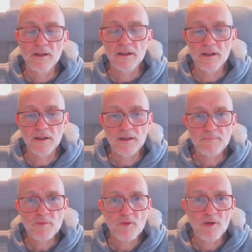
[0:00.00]

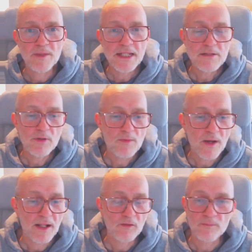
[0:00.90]
perform equally
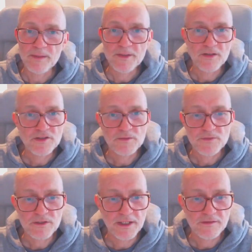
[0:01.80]
well, or maybe there's some
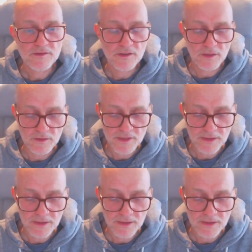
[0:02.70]
slight gender